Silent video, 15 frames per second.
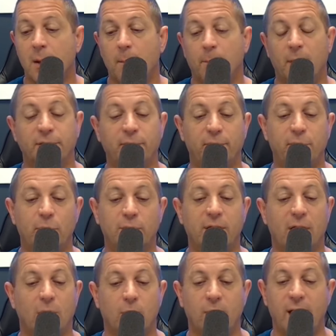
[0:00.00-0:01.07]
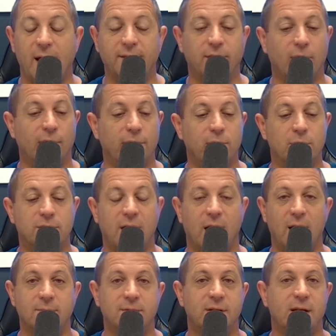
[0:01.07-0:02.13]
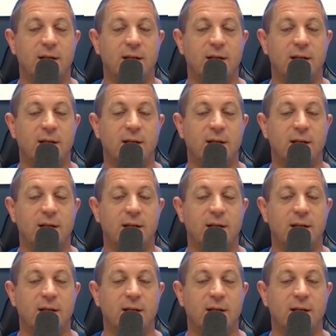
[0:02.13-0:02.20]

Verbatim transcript: But the food there, we ate there a few times.